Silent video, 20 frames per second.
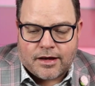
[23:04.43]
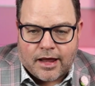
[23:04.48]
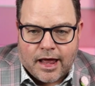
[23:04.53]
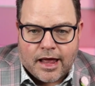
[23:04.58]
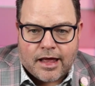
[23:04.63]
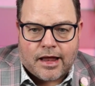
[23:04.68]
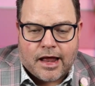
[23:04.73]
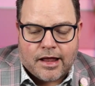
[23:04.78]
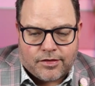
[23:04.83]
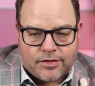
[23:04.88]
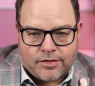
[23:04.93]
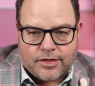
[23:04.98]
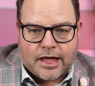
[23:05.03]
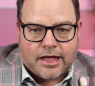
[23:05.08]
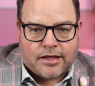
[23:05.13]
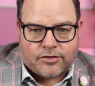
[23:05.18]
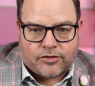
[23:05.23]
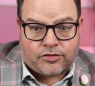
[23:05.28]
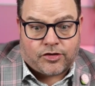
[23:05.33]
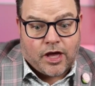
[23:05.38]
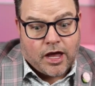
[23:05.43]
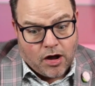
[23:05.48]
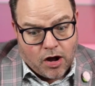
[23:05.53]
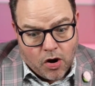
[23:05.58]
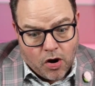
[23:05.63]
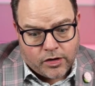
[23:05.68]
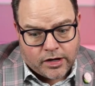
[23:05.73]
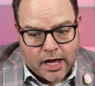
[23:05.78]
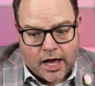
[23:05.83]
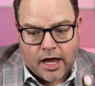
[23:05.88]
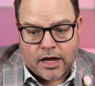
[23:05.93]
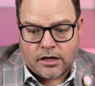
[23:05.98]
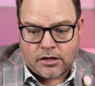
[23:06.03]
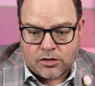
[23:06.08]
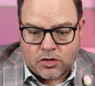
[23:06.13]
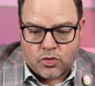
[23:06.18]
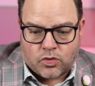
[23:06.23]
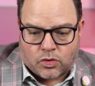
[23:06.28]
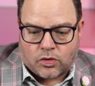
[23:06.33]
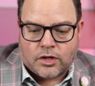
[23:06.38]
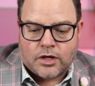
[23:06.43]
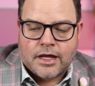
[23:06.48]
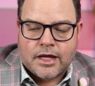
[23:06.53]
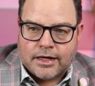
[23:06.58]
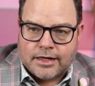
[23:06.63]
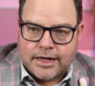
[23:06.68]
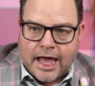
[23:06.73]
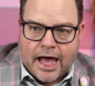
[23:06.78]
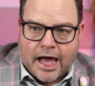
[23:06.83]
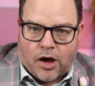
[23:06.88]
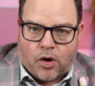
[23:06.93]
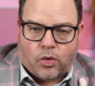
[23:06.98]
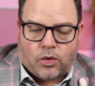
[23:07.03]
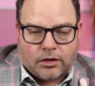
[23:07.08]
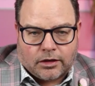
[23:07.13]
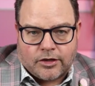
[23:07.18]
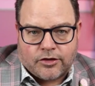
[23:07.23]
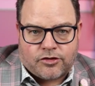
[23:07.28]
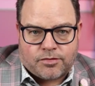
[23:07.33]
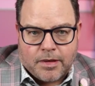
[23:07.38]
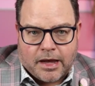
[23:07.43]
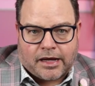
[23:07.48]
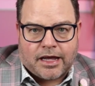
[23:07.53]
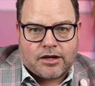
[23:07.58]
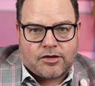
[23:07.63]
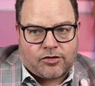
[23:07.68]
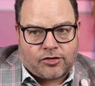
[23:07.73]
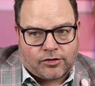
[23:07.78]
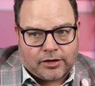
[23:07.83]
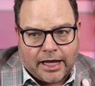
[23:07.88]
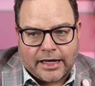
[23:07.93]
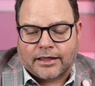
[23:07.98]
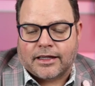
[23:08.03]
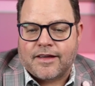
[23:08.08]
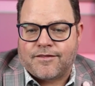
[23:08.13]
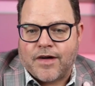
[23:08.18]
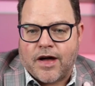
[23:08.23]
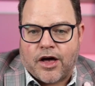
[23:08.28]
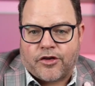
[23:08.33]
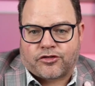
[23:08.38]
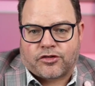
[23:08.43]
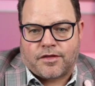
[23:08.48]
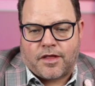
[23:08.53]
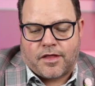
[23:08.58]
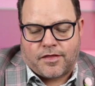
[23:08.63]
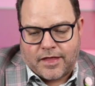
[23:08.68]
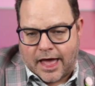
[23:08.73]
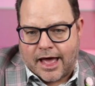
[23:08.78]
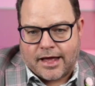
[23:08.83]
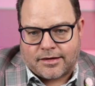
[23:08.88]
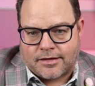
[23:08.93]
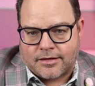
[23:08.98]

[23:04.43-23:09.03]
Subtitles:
And then say, okay, cool. Now let's make it slightly faster than that.